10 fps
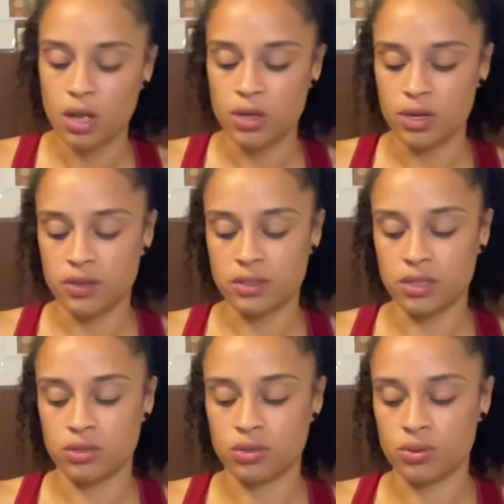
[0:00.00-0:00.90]
You have the Ten
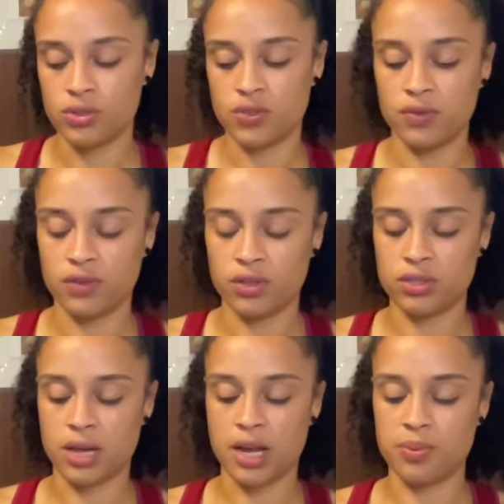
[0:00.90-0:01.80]
of Swords in reverse,
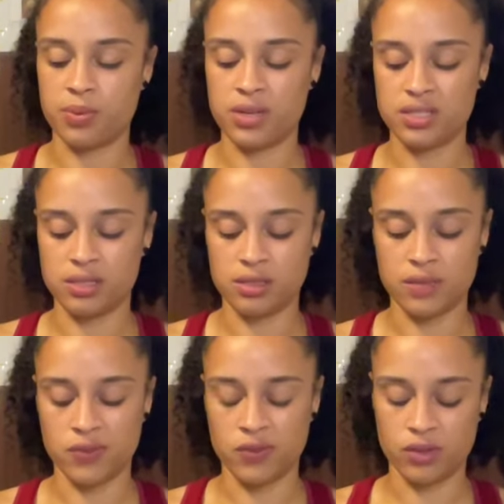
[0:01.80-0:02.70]
the High Priestess
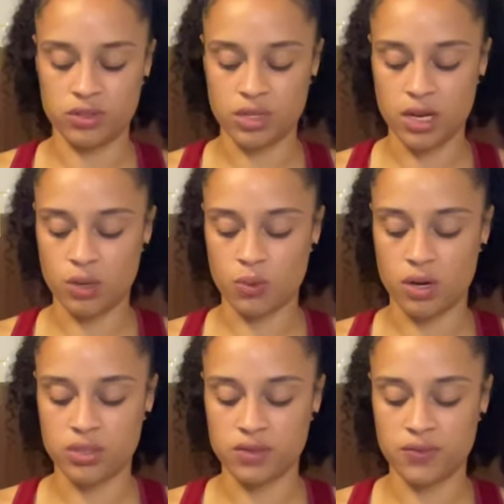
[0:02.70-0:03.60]
in reverse, the Eight of
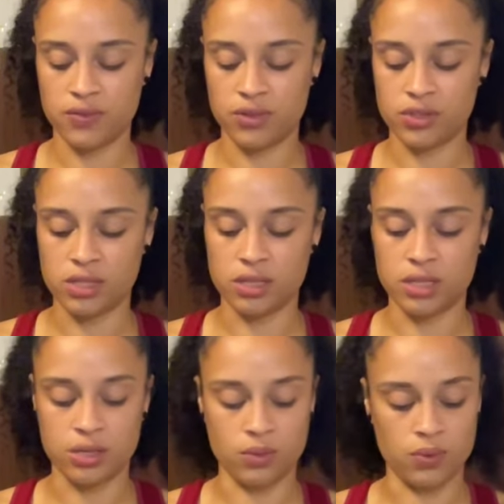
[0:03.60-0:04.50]
Wands in reverse, and the
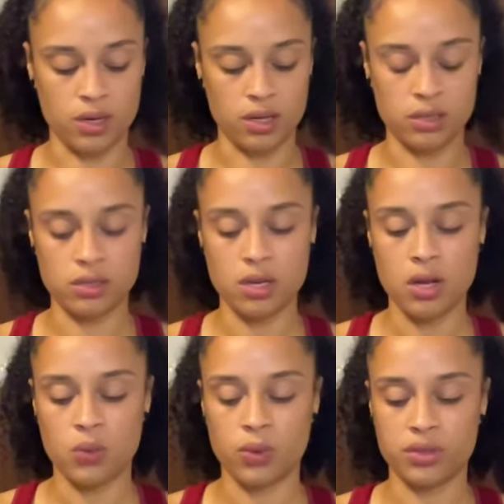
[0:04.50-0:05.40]
Ten of Wands
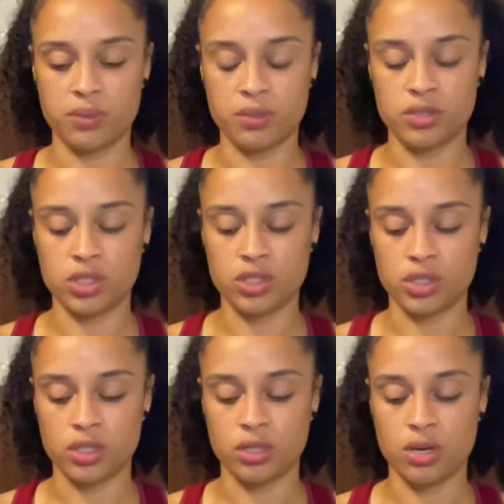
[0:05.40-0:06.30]
with the
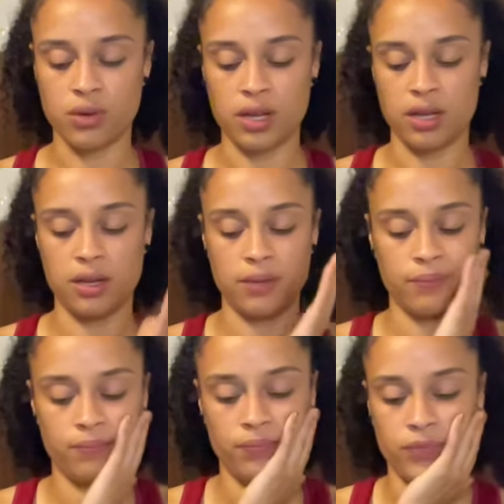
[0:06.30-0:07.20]
magician, okay?
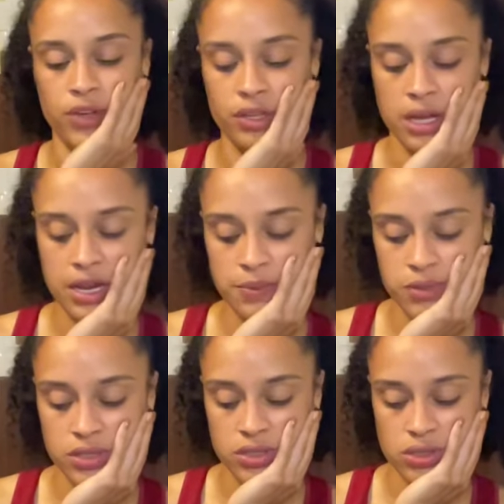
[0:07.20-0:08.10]
You're the high
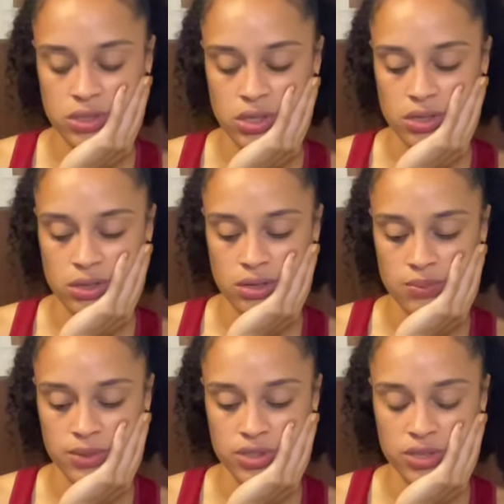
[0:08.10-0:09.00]
priestess here,
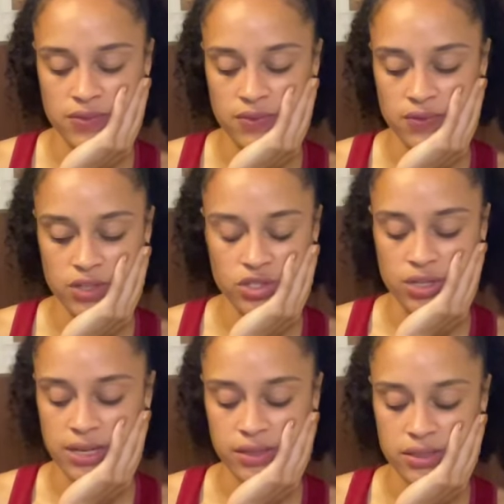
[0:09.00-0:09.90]
but you're reverse. You're
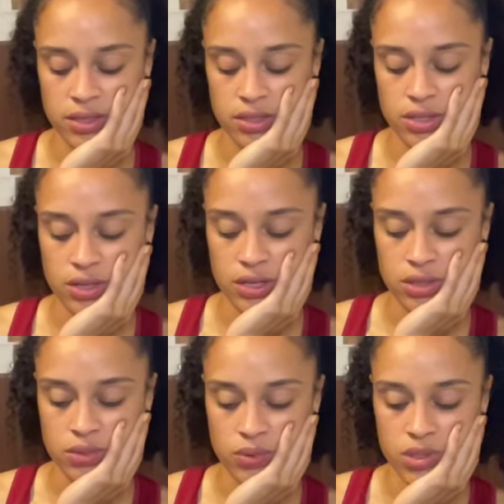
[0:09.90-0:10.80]
not listening to your
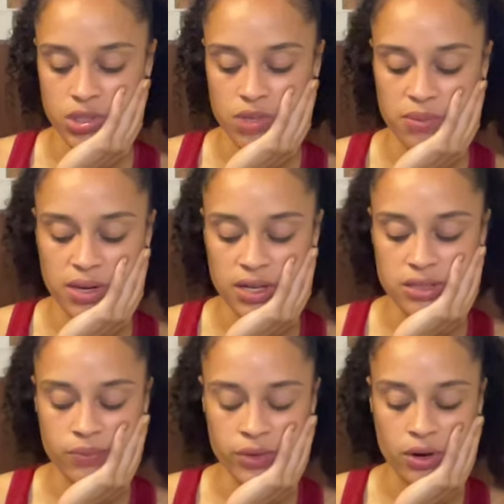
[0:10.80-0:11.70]
intuition. You're making
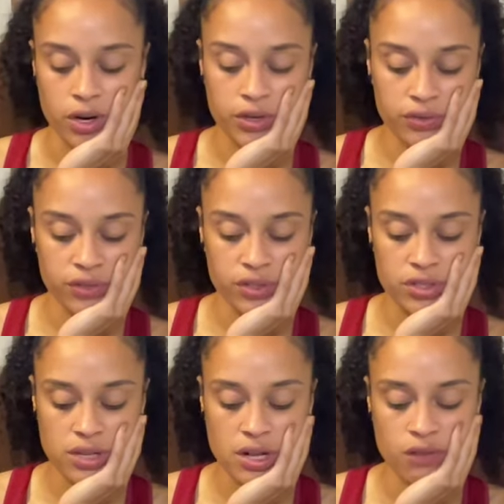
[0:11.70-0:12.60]
something harder for
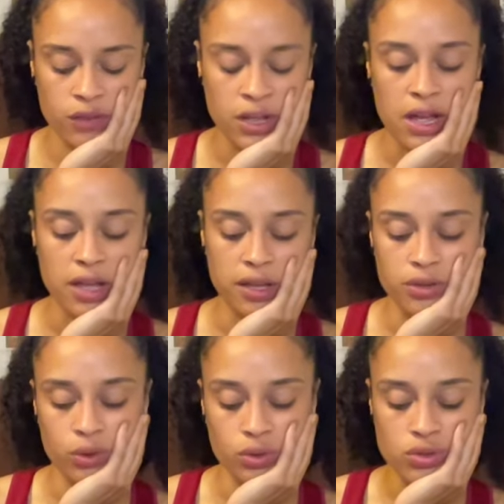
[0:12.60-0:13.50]
yourself, and
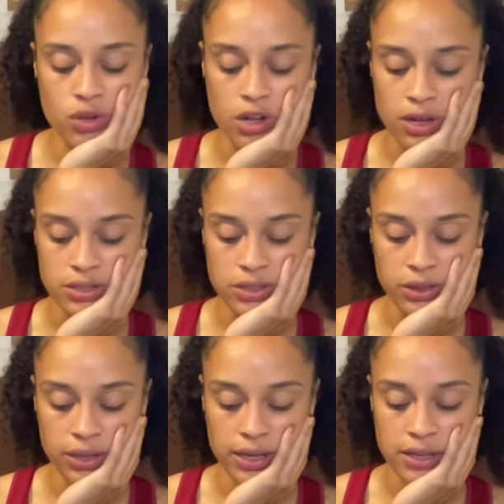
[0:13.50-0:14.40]
you're also causing
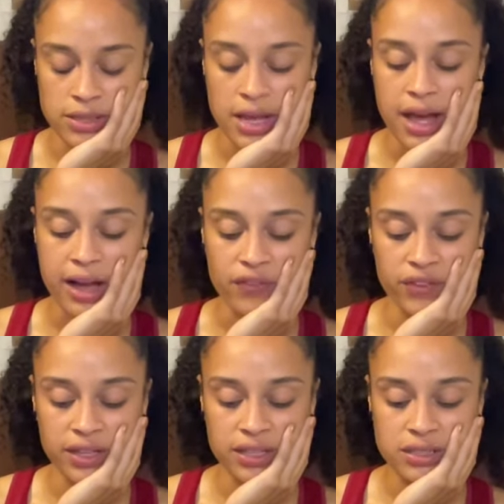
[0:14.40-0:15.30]
delays. I feel
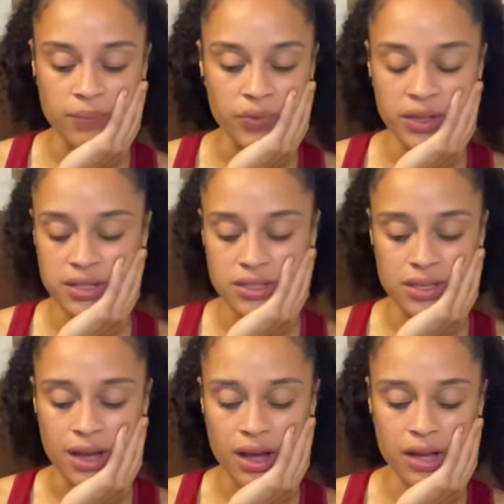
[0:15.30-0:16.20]
like something is
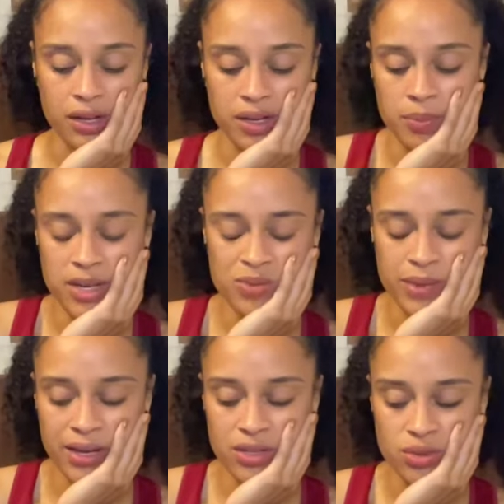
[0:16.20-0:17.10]
not going to be as
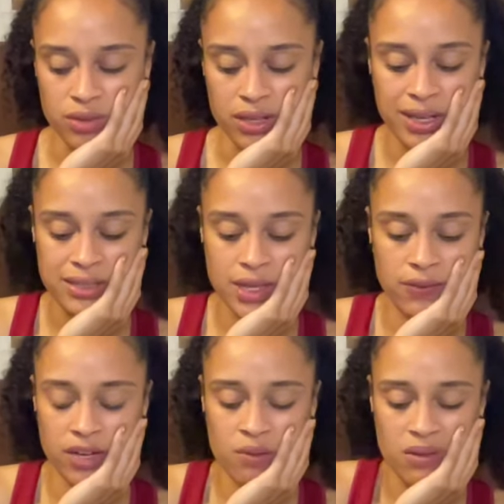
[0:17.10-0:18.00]
bad as you think. It's not even
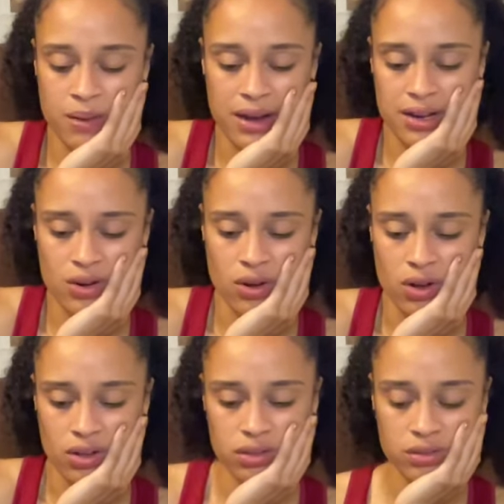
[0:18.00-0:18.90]
going to be bad at
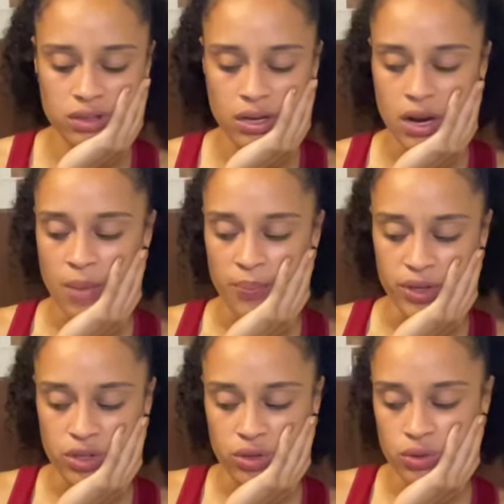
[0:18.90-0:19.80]
all. But
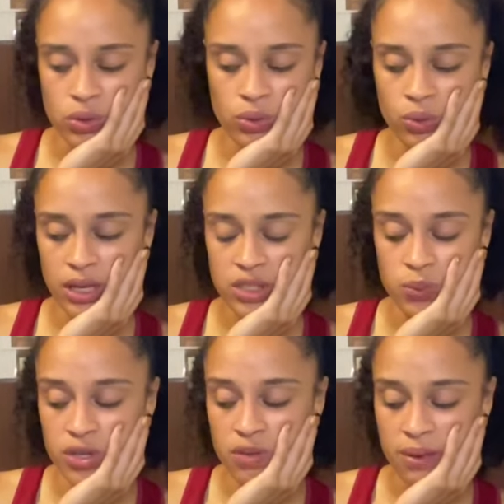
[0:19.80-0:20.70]
you, it's
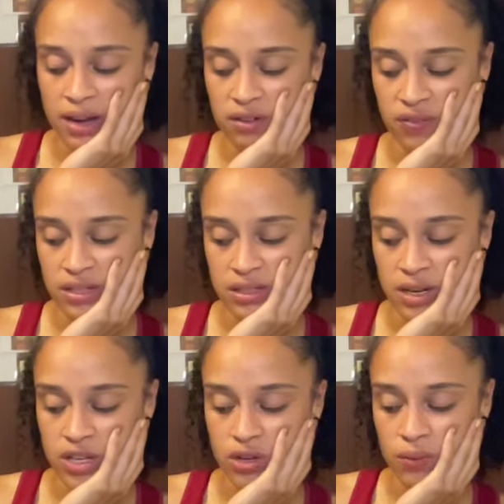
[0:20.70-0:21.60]
what you manifested,
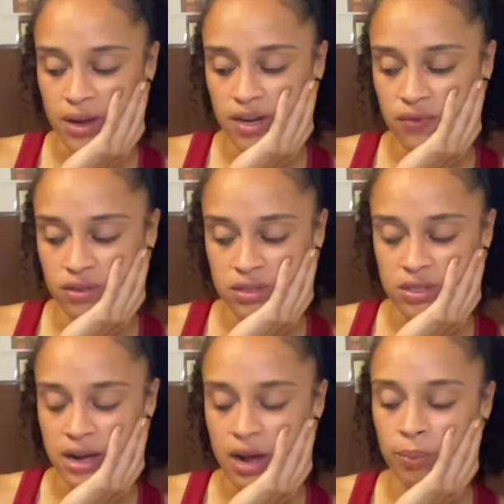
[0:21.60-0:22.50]
and you're ready for this now.